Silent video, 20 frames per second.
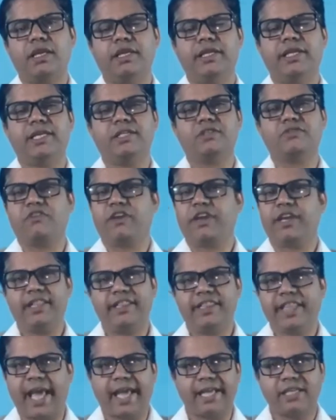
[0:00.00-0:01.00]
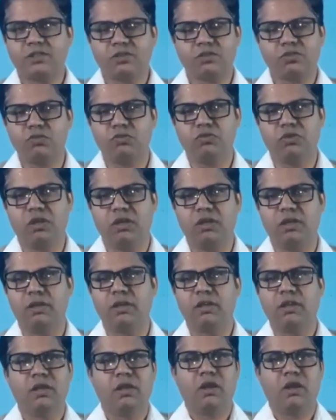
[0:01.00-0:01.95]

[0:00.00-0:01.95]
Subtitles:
it is very thanks to the